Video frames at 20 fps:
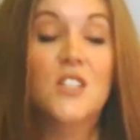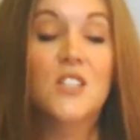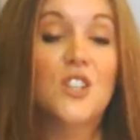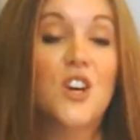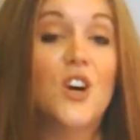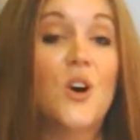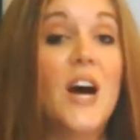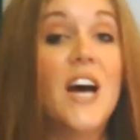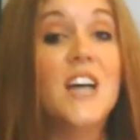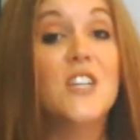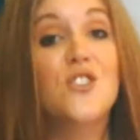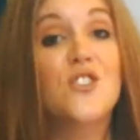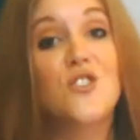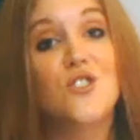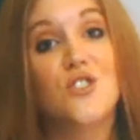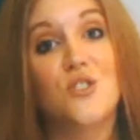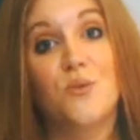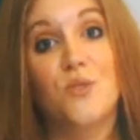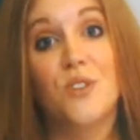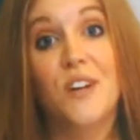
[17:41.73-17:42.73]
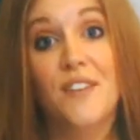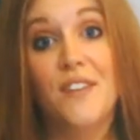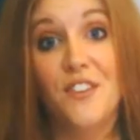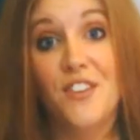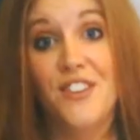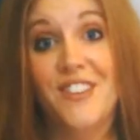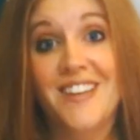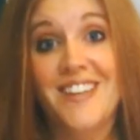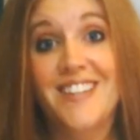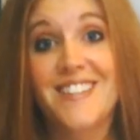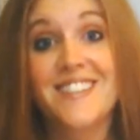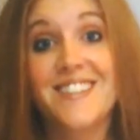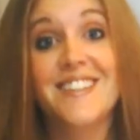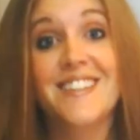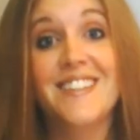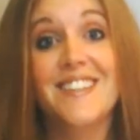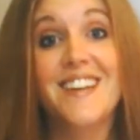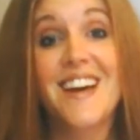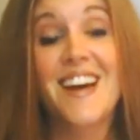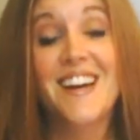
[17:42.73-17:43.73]
So as usual, everything is
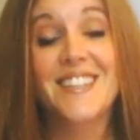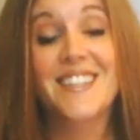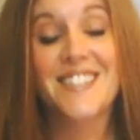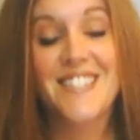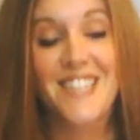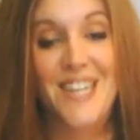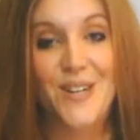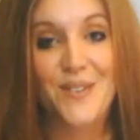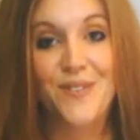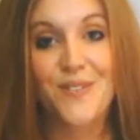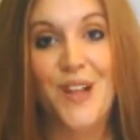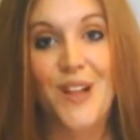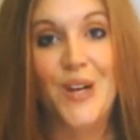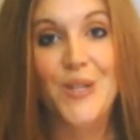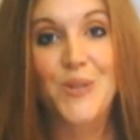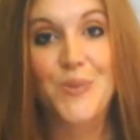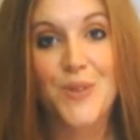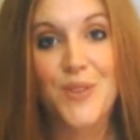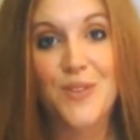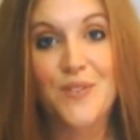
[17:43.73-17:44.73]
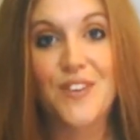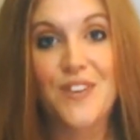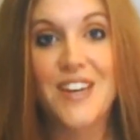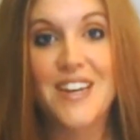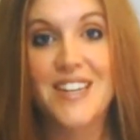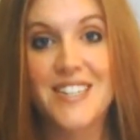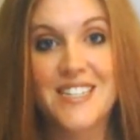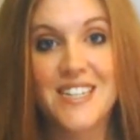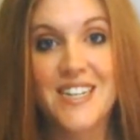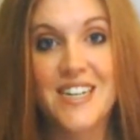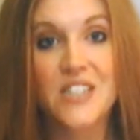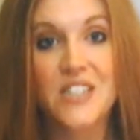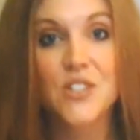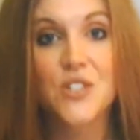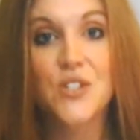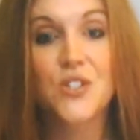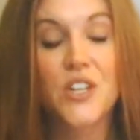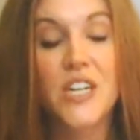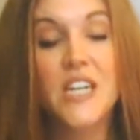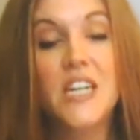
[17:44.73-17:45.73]
in a state of flux with the VET
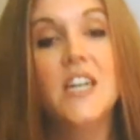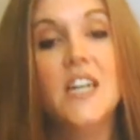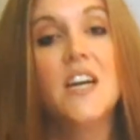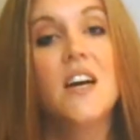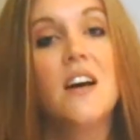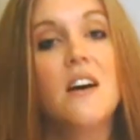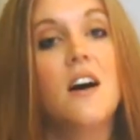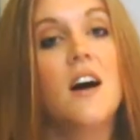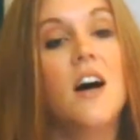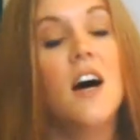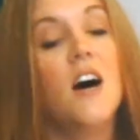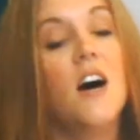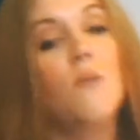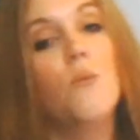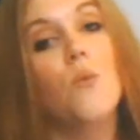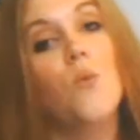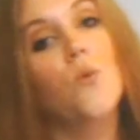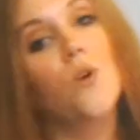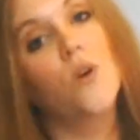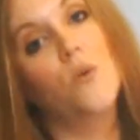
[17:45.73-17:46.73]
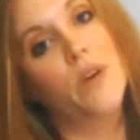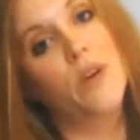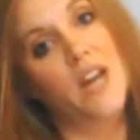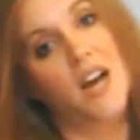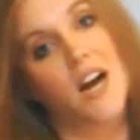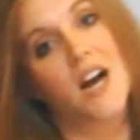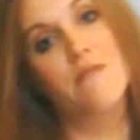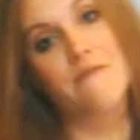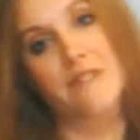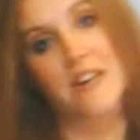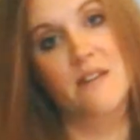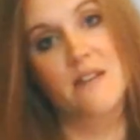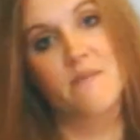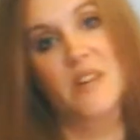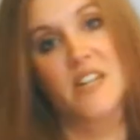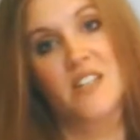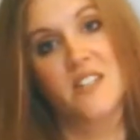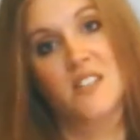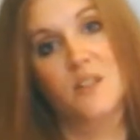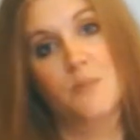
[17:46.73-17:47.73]
industry. What we are
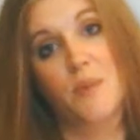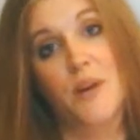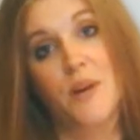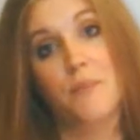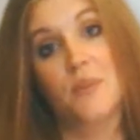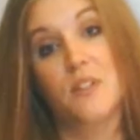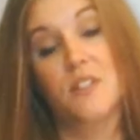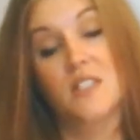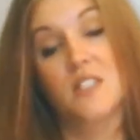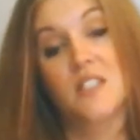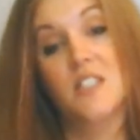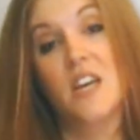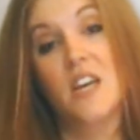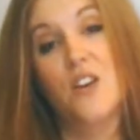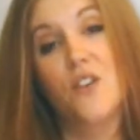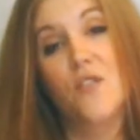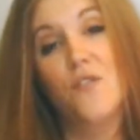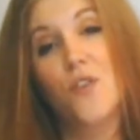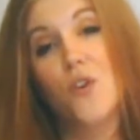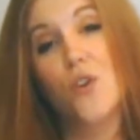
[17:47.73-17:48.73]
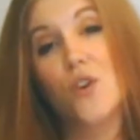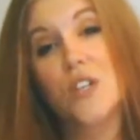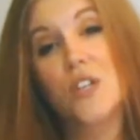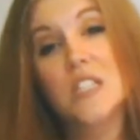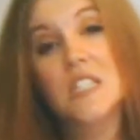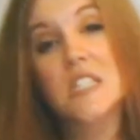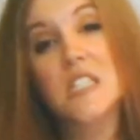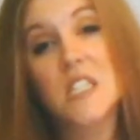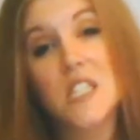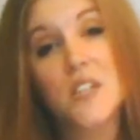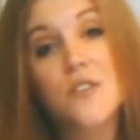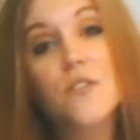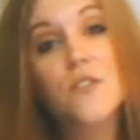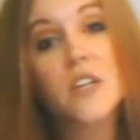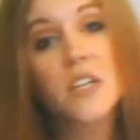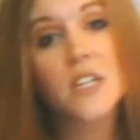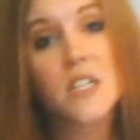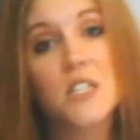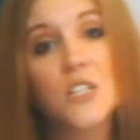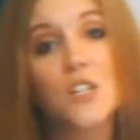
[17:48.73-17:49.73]
recommending to people is that if you're
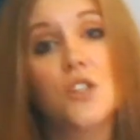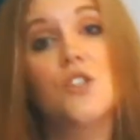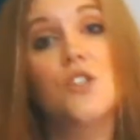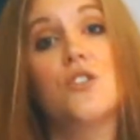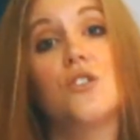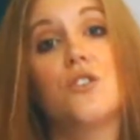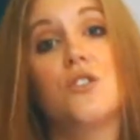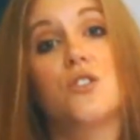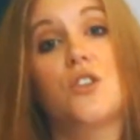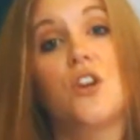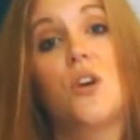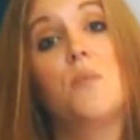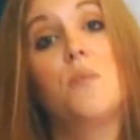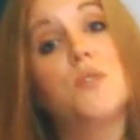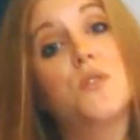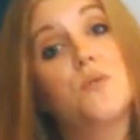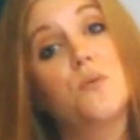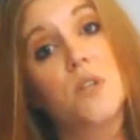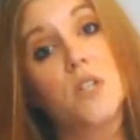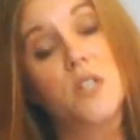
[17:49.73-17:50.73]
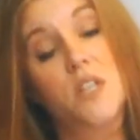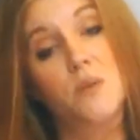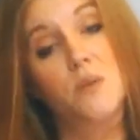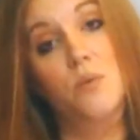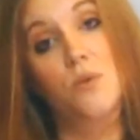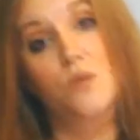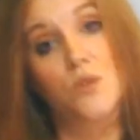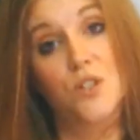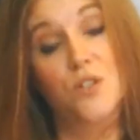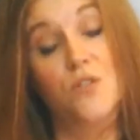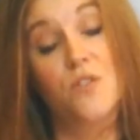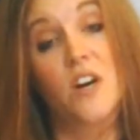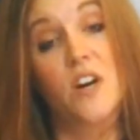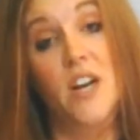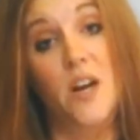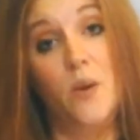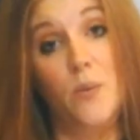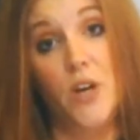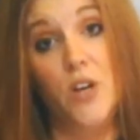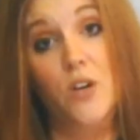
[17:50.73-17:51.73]
considering an addition to scope, it's really important to
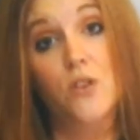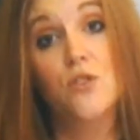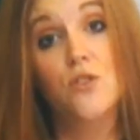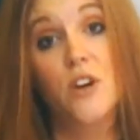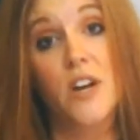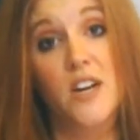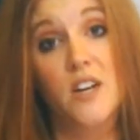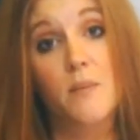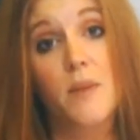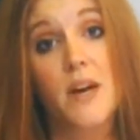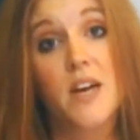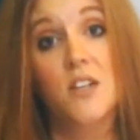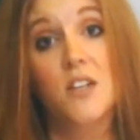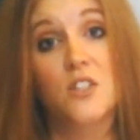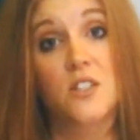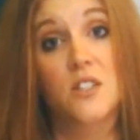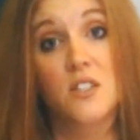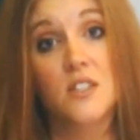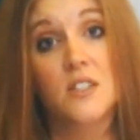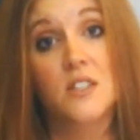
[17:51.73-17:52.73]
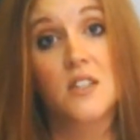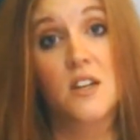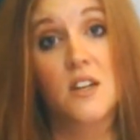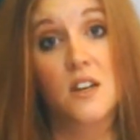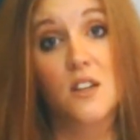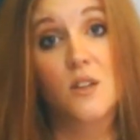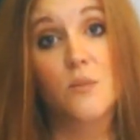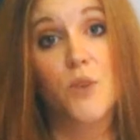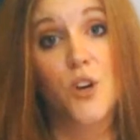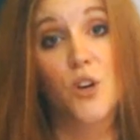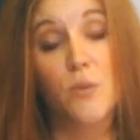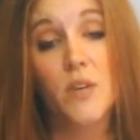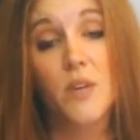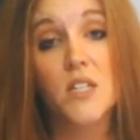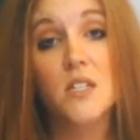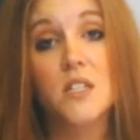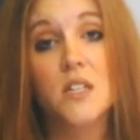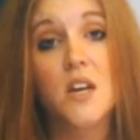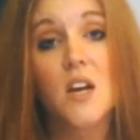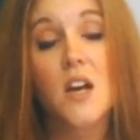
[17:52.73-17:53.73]
find out where your training packages are sitting at the
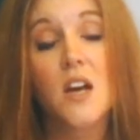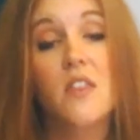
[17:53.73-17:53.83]
moment.